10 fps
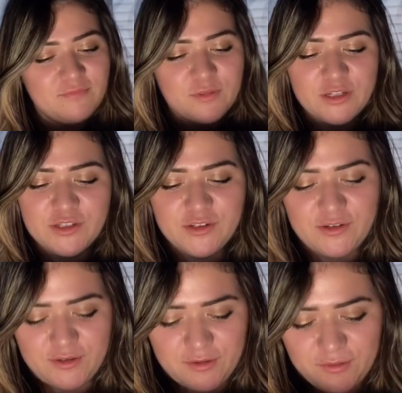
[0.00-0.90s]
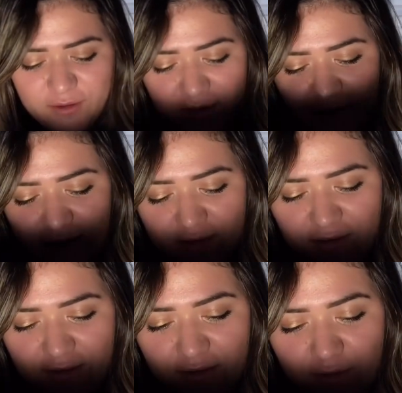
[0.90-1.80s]
which, you know,
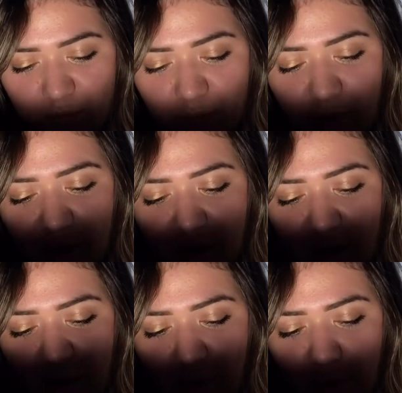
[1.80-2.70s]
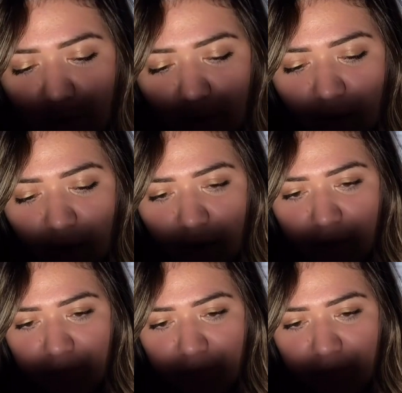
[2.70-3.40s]
it's pretty cool.